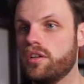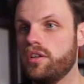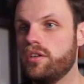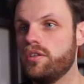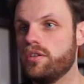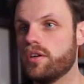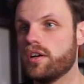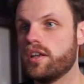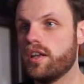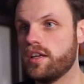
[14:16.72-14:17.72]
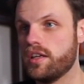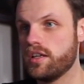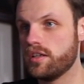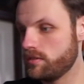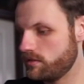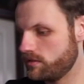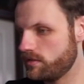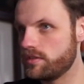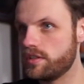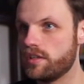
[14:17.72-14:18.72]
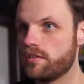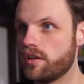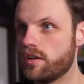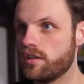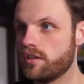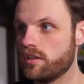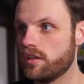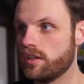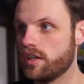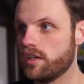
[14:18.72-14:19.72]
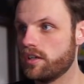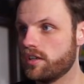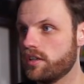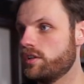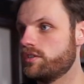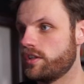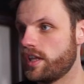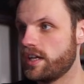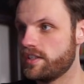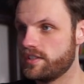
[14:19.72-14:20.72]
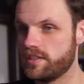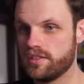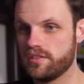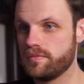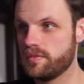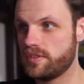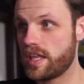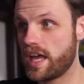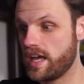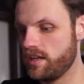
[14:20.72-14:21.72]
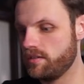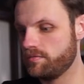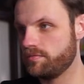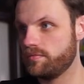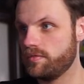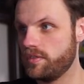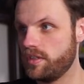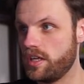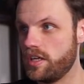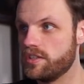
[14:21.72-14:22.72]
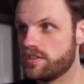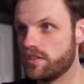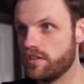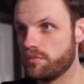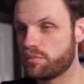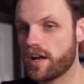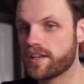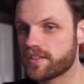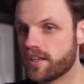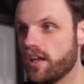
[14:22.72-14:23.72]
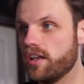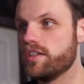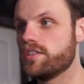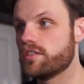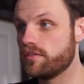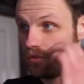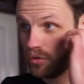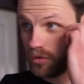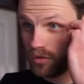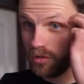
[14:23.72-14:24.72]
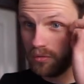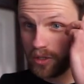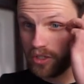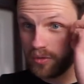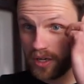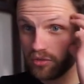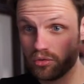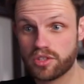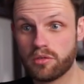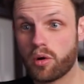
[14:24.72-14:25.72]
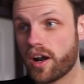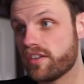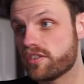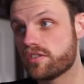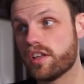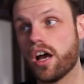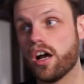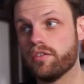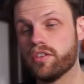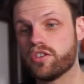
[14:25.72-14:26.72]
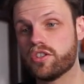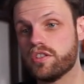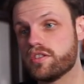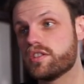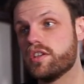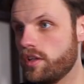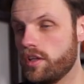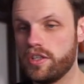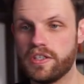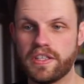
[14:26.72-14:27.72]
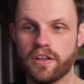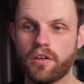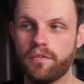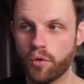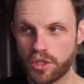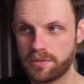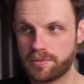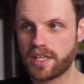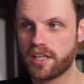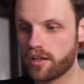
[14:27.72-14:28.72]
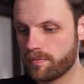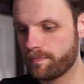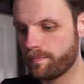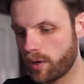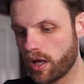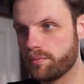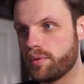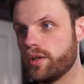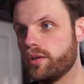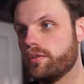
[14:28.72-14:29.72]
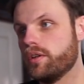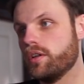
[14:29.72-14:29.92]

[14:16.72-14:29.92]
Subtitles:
new guide layout, 0, okay. So that's, there is the brand colours for my new outdoorsy brand that I'm going to choose. You see I've got 40% light blue,